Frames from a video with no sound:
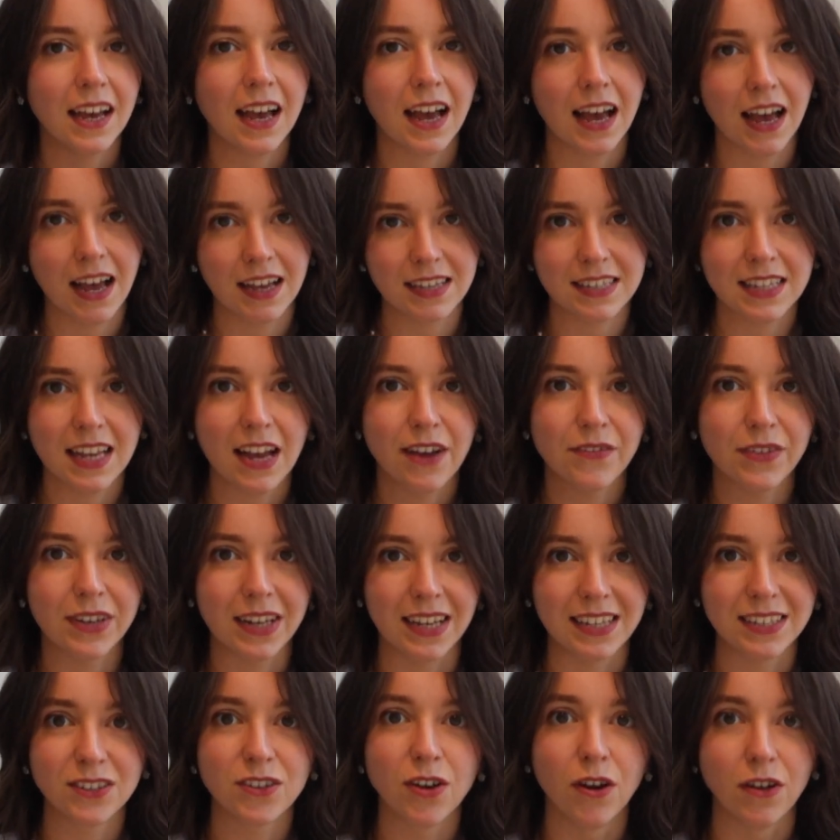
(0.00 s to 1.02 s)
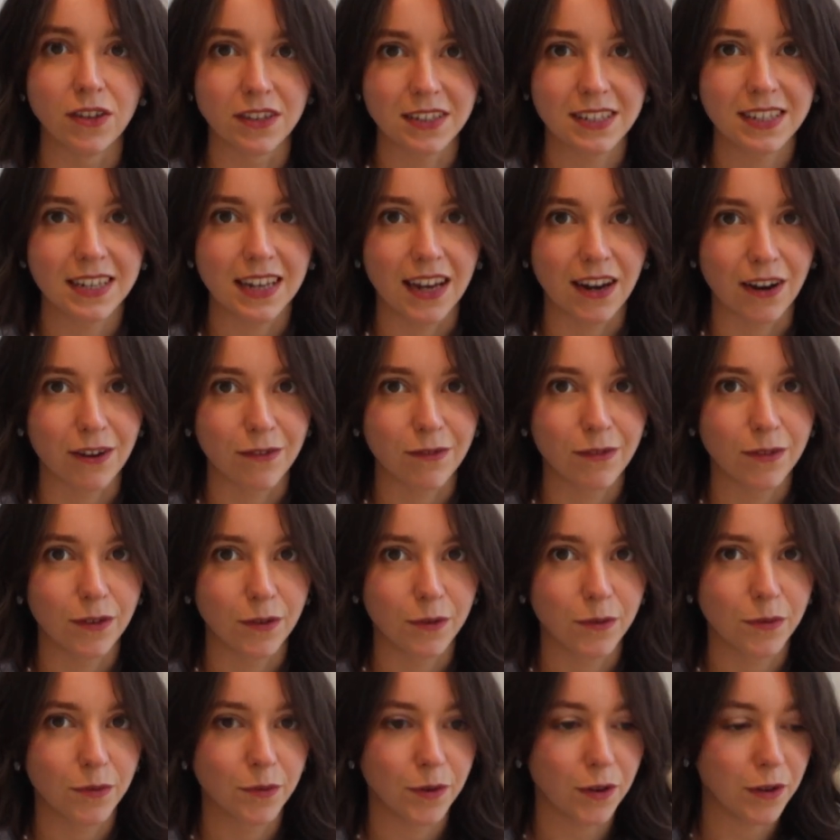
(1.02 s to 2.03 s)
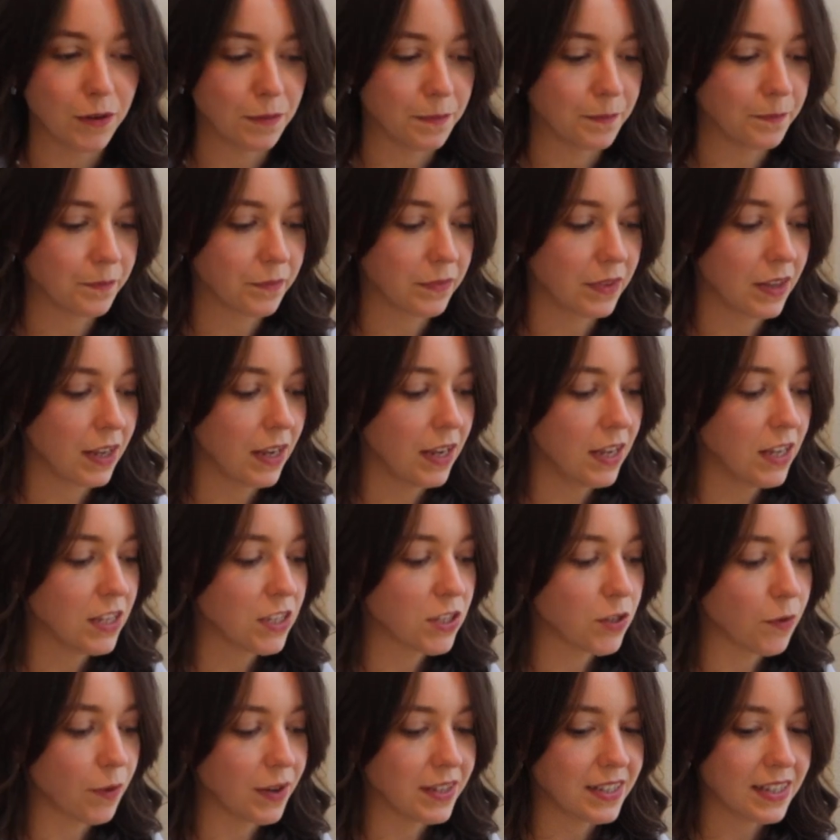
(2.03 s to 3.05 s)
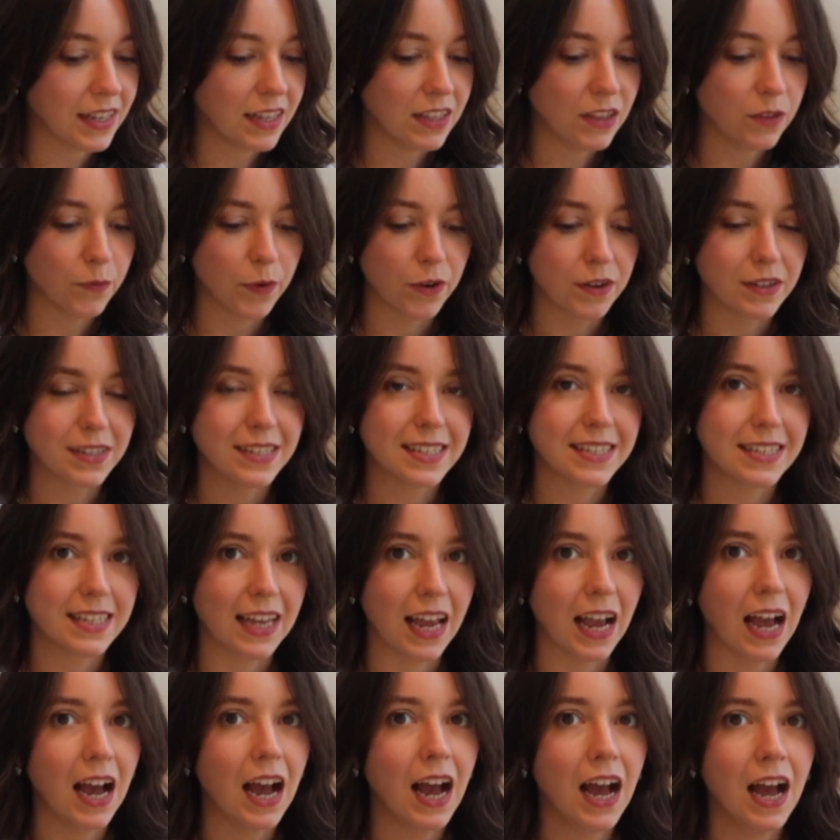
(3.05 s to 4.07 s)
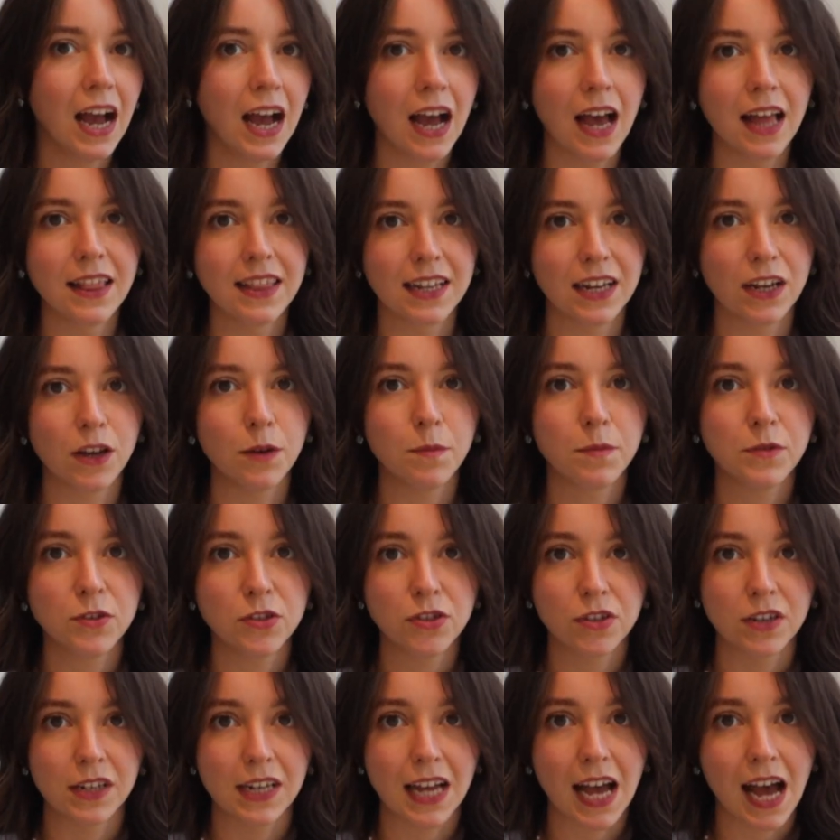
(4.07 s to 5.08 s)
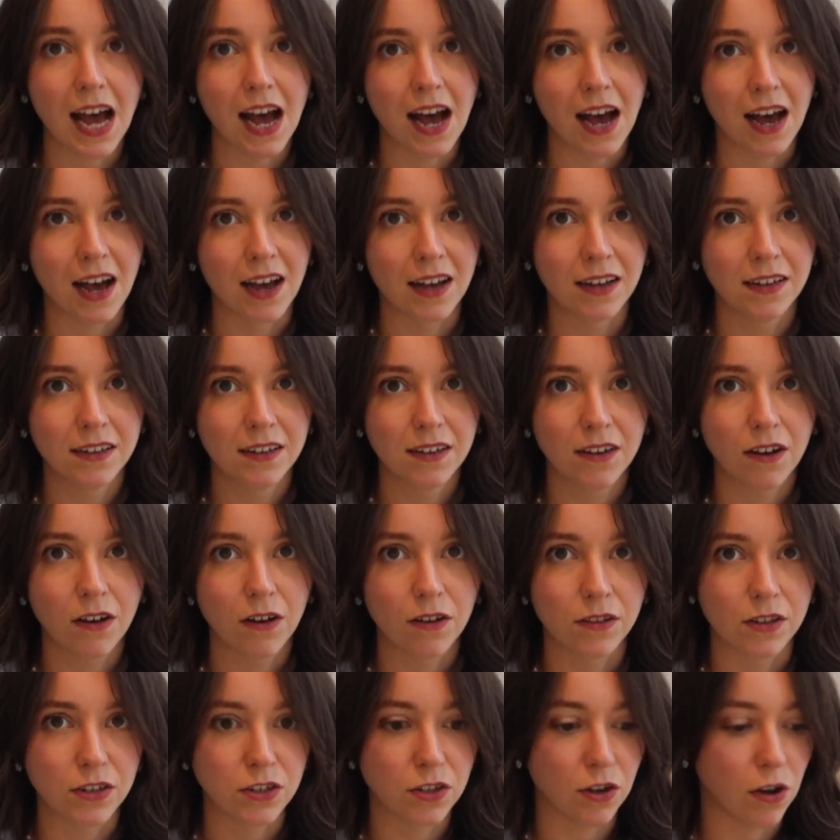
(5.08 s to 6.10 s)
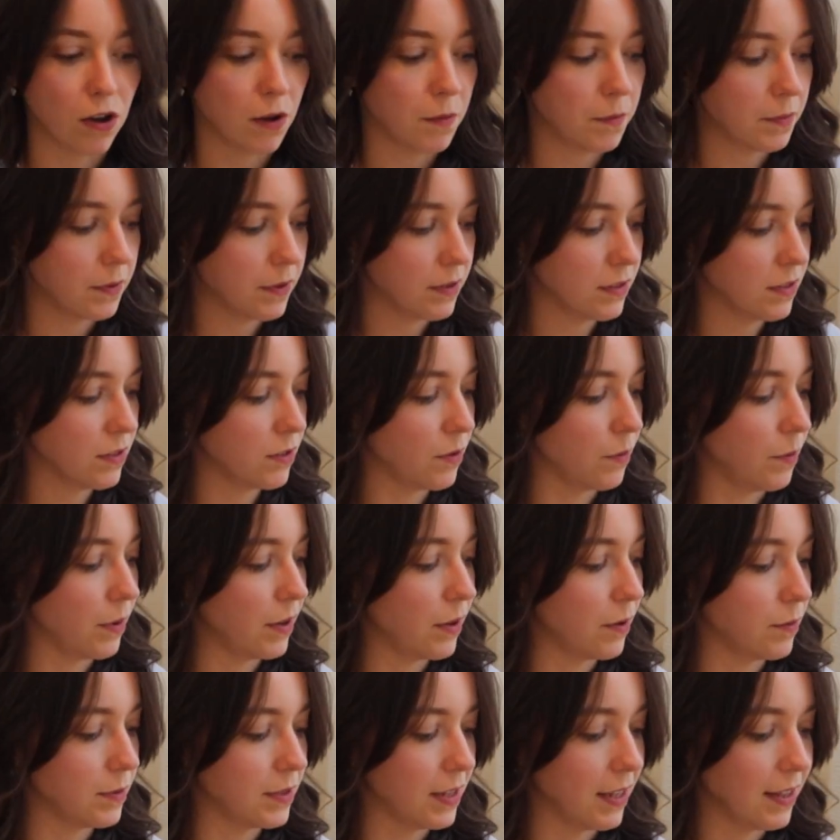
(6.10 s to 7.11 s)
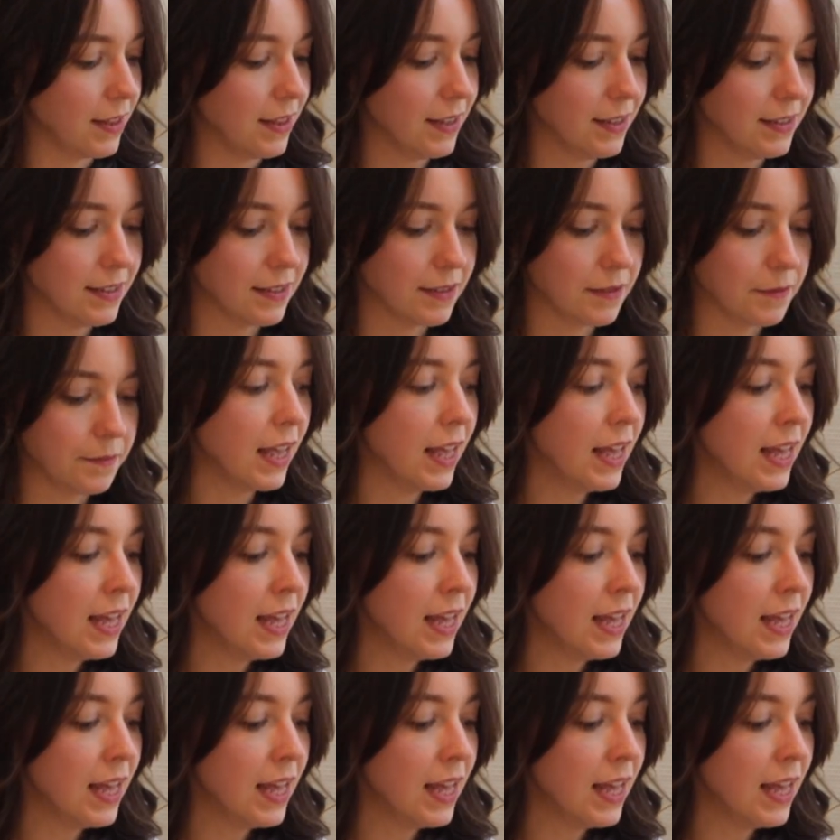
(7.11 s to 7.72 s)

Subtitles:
has to have a nice constant airflow through it. So I sing the word sing, and then I open to an ah on the top. So it goes like this.